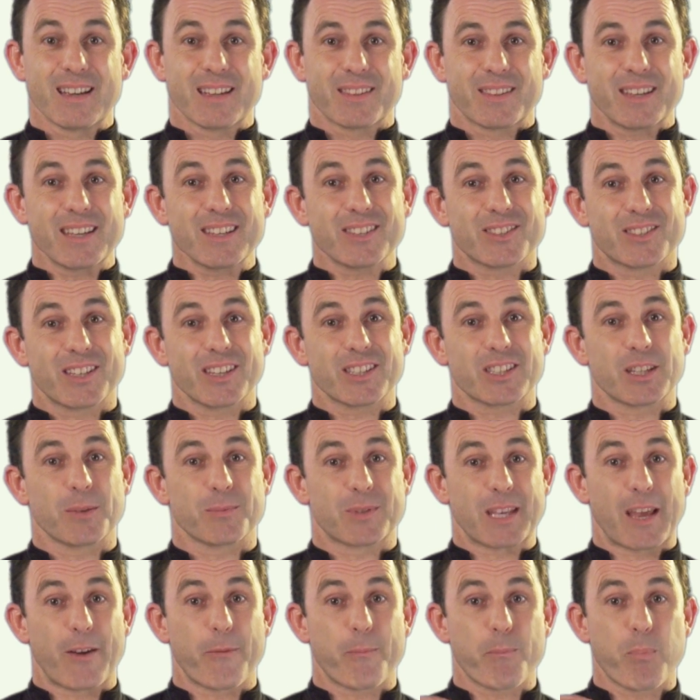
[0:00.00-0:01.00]
These systems
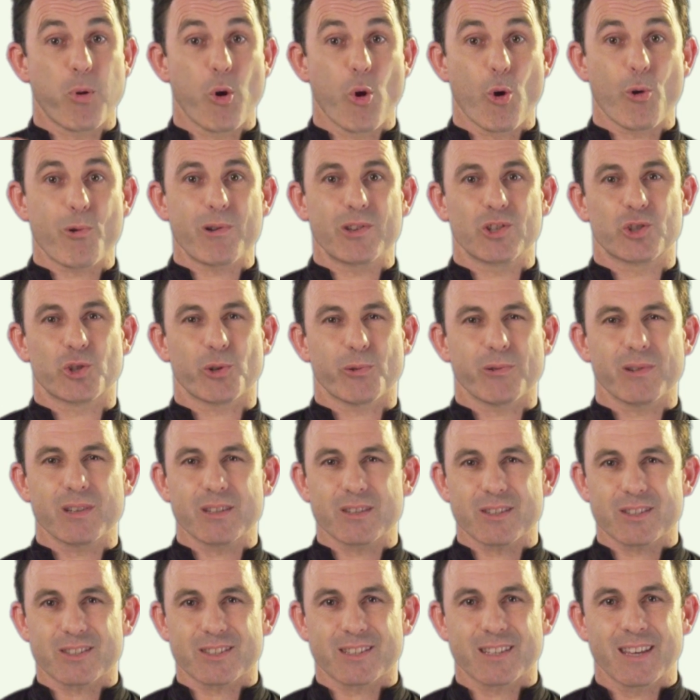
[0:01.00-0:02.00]
have poor
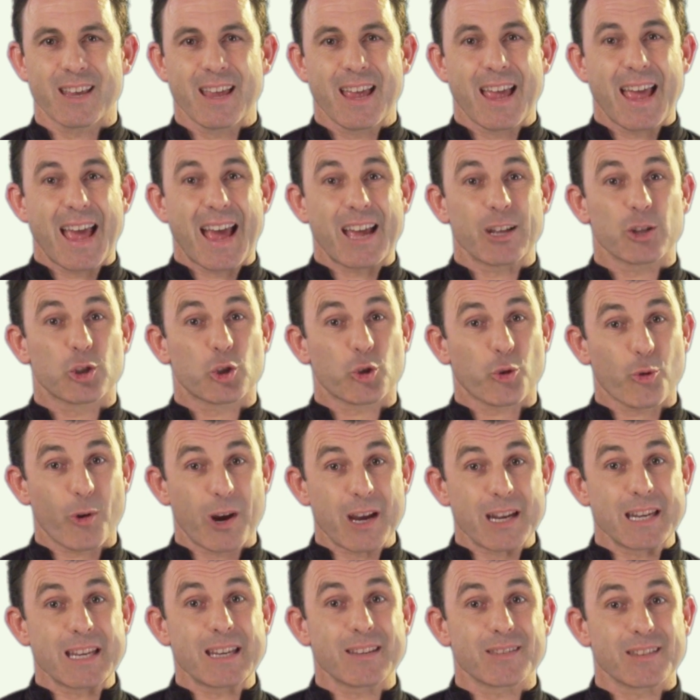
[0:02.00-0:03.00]
endurance, and
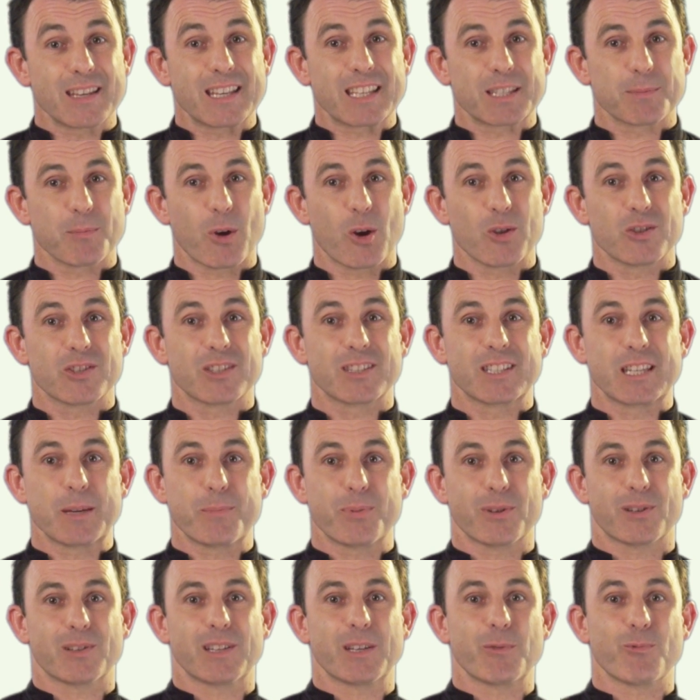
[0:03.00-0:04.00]
training in these modes
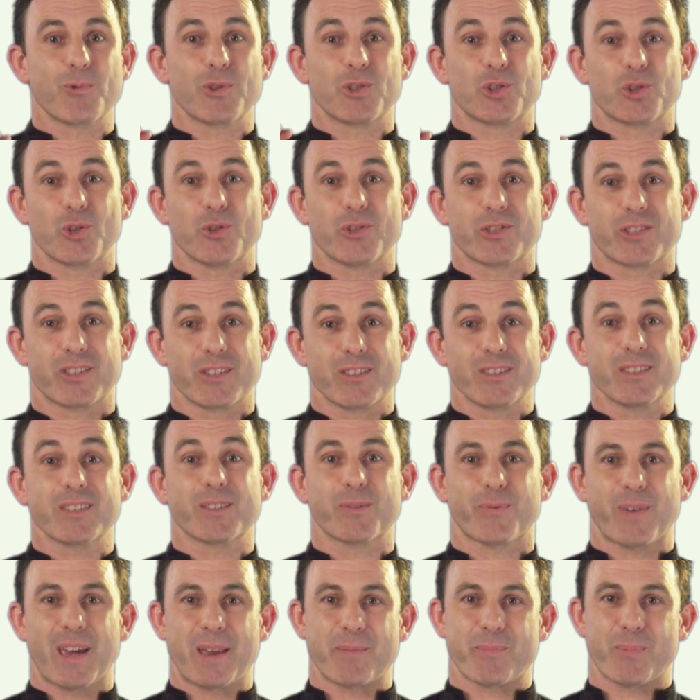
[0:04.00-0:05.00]
typically reduces
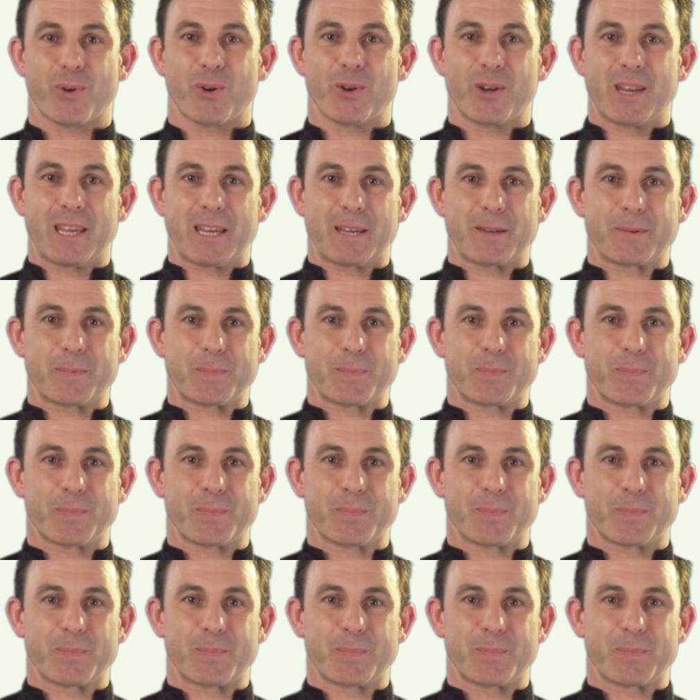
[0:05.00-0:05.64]
fat burning.